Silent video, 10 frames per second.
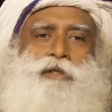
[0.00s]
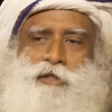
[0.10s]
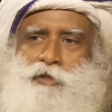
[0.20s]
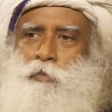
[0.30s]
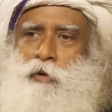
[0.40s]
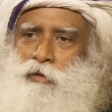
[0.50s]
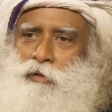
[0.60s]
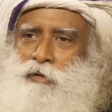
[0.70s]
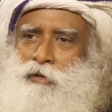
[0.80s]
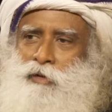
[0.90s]

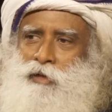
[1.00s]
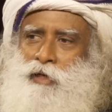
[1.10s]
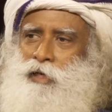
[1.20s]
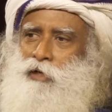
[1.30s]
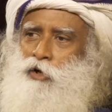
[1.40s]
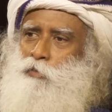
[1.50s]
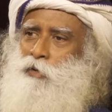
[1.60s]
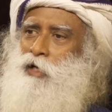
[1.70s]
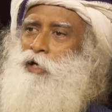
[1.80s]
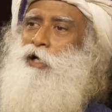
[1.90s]
respond cannot
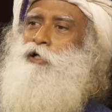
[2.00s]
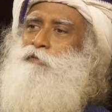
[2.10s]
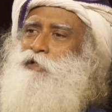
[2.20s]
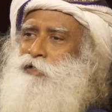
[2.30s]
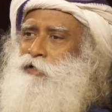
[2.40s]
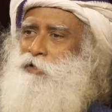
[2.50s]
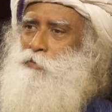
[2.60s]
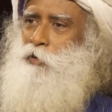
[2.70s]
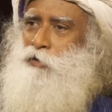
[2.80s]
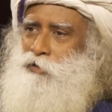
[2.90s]
be a cultivated
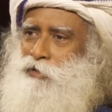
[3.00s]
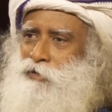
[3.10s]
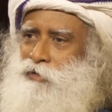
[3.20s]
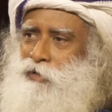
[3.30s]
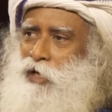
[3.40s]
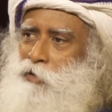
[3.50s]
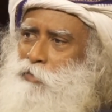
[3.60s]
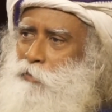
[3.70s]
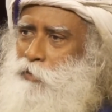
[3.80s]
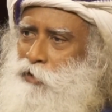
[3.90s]
response, can't
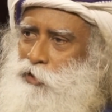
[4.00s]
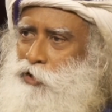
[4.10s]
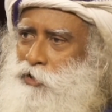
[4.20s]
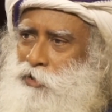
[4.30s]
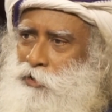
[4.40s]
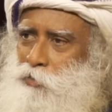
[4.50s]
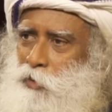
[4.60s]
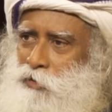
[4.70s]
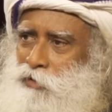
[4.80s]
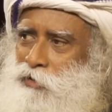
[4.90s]
be a pretentious
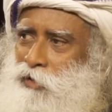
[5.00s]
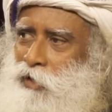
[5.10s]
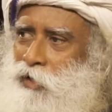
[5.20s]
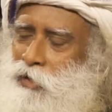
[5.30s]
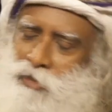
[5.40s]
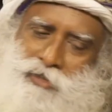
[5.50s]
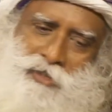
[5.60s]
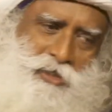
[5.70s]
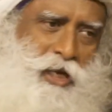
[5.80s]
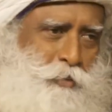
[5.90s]
response. It
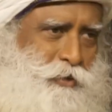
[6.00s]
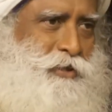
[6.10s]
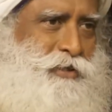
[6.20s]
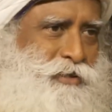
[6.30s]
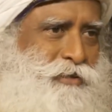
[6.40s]
just happens.